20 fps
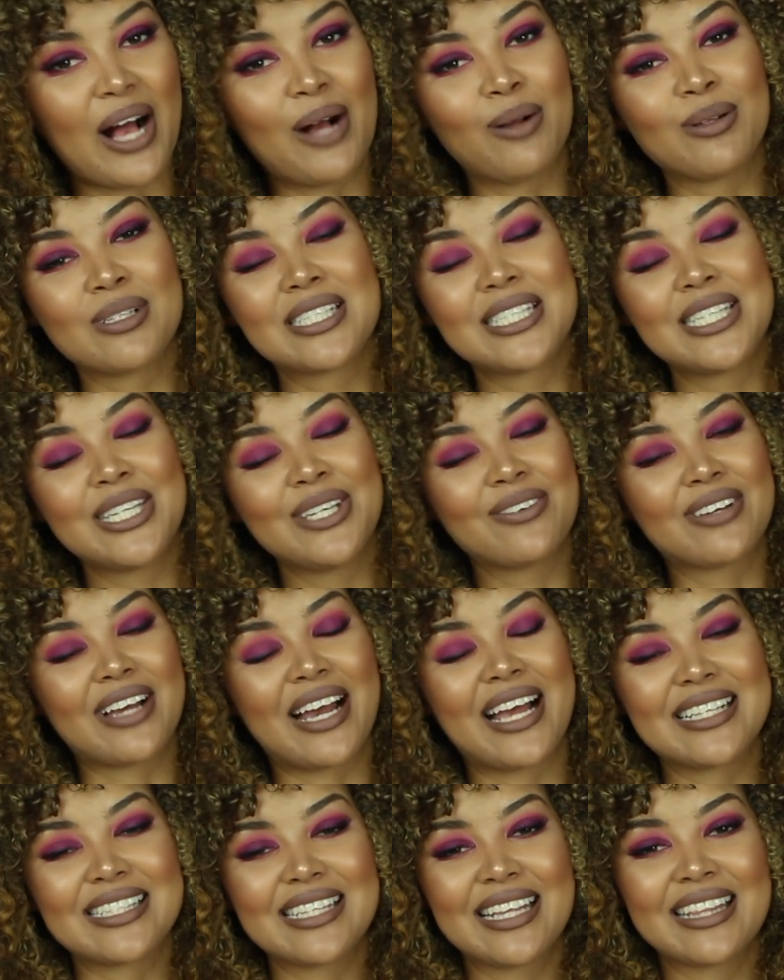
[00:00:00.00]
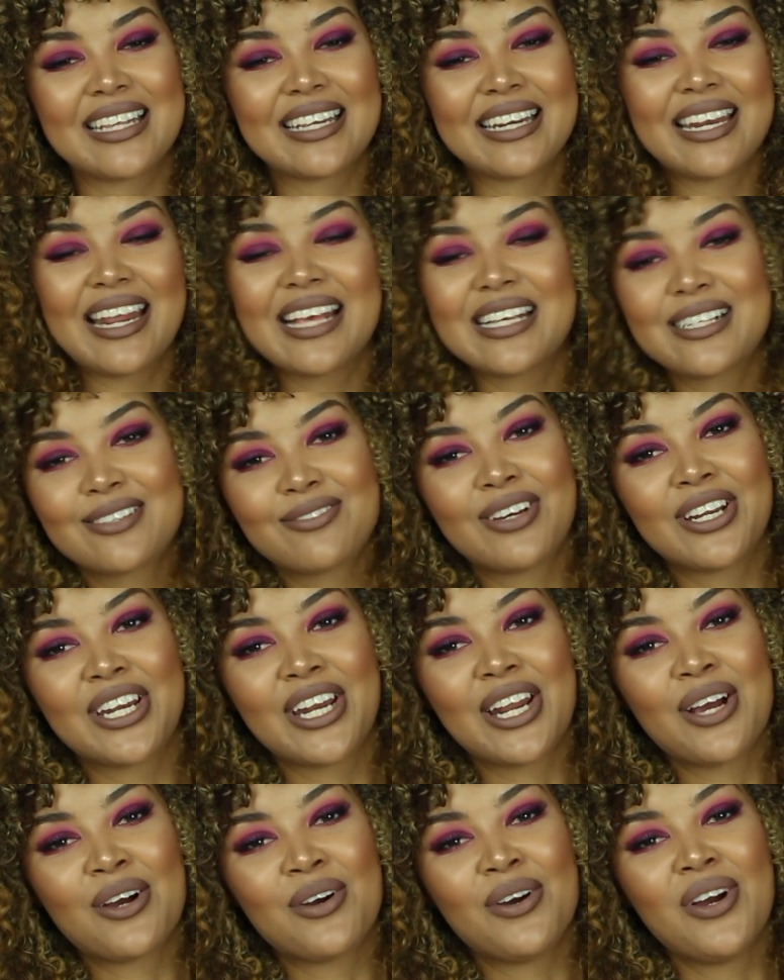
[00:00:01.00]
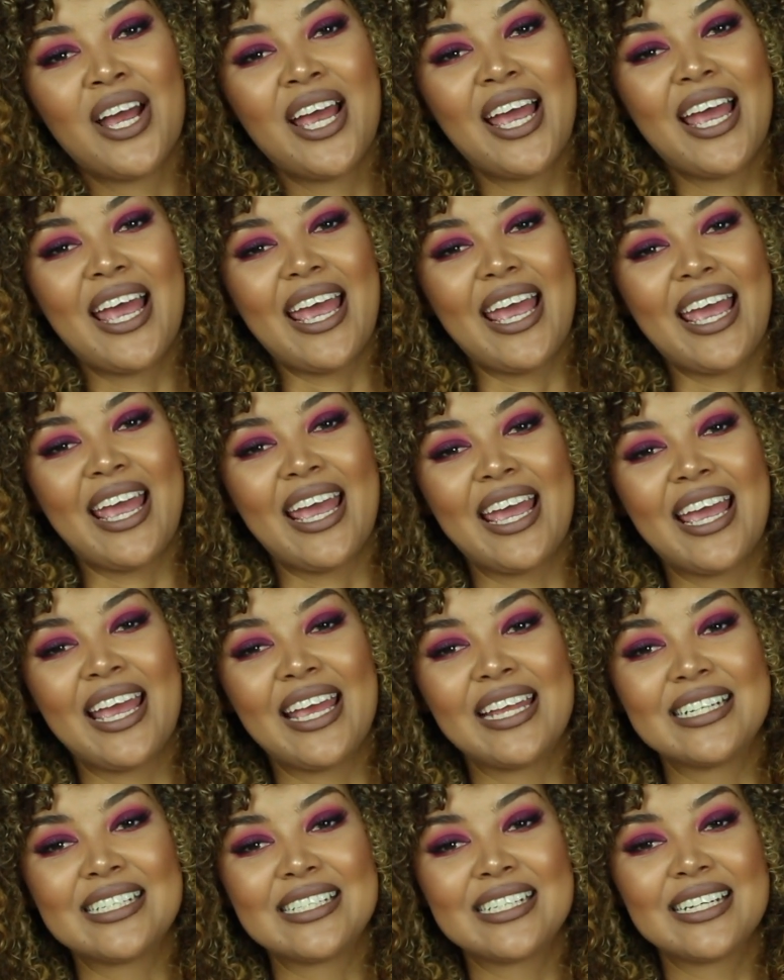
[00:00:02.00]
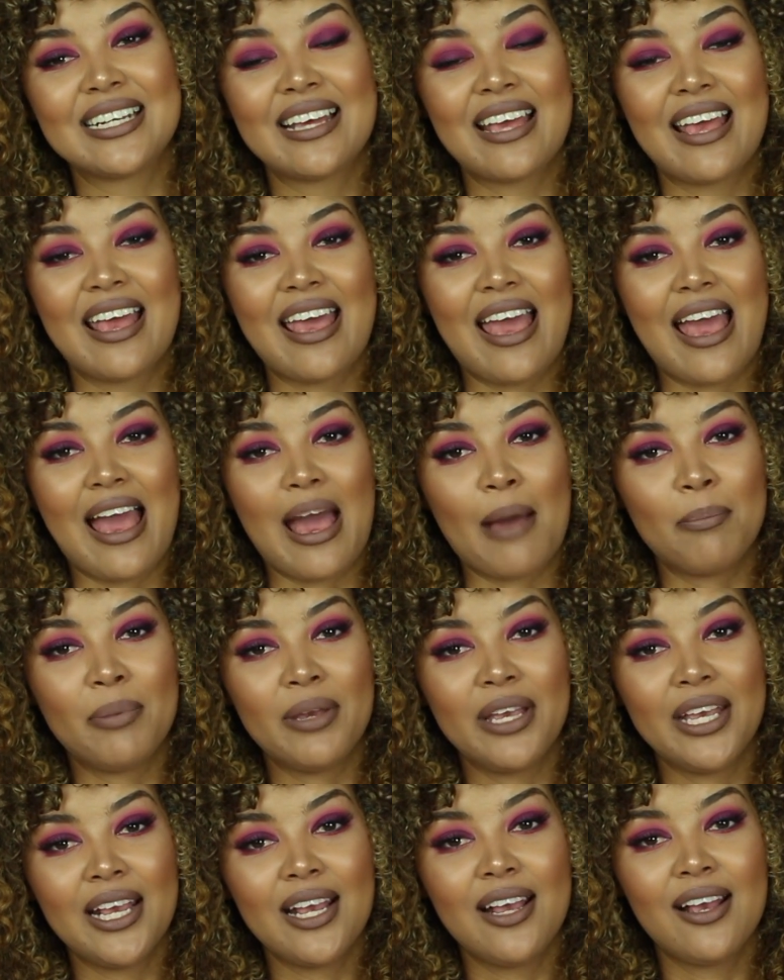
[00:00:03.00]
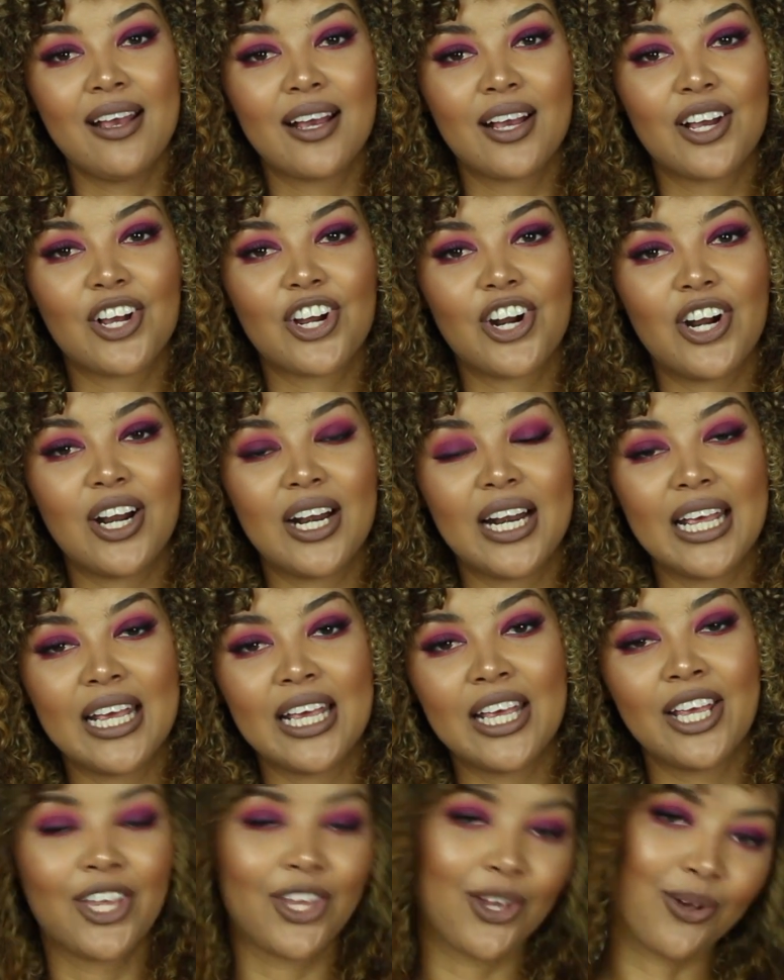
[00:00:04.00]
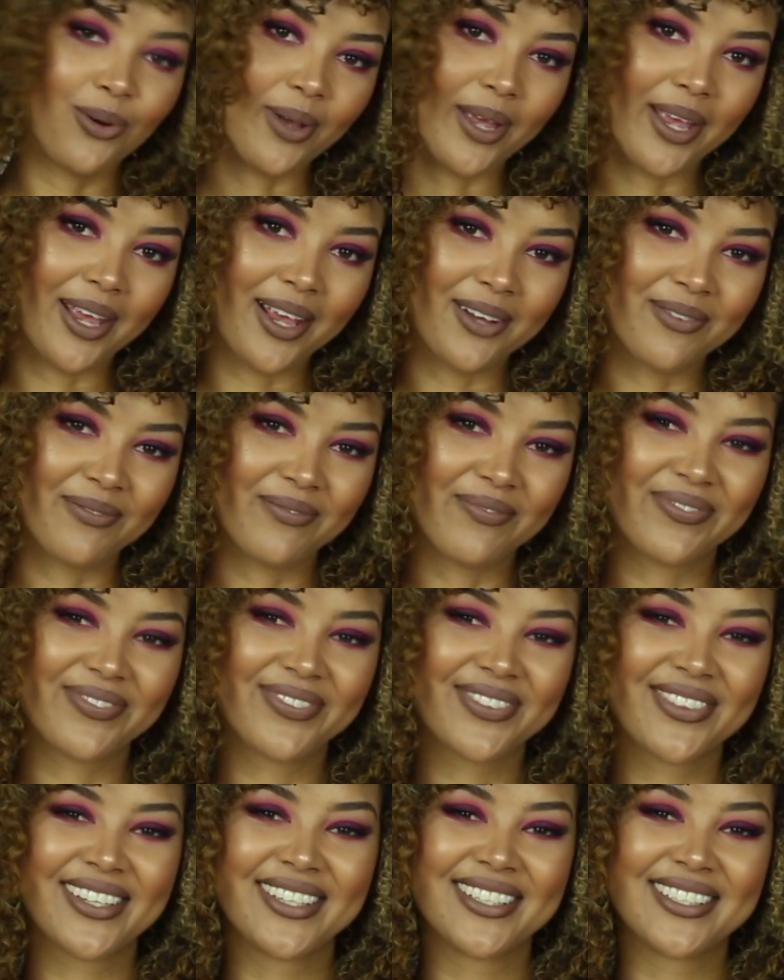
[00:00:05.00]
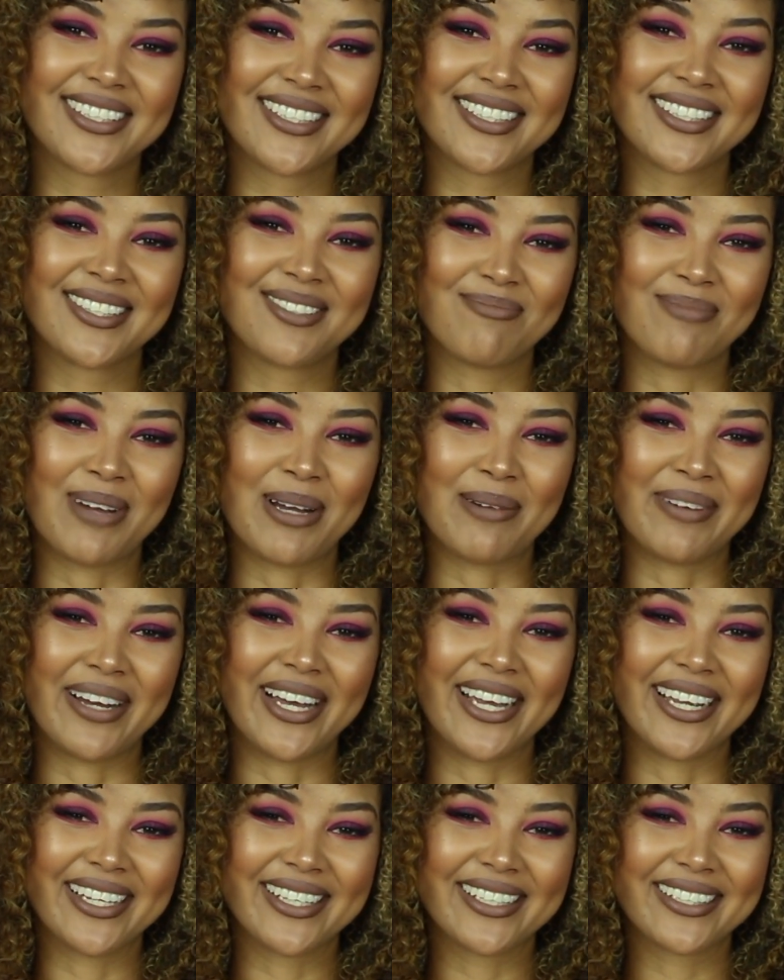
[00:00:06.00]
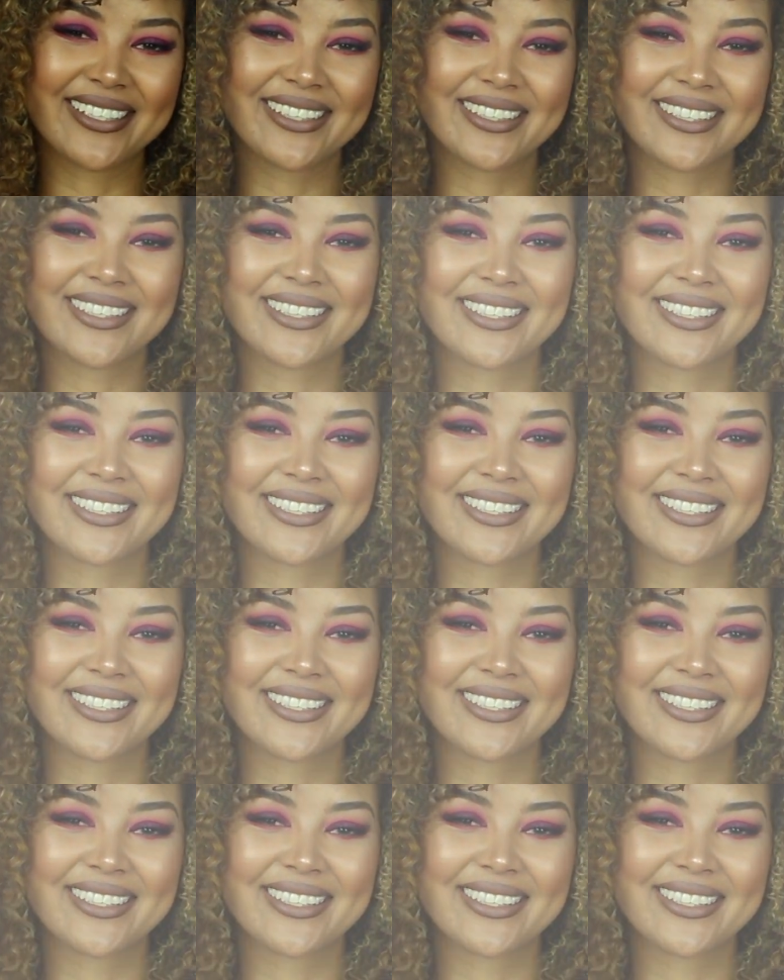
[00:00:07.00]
I will see you guys in the next video, and happy curling your hair. Bye bye.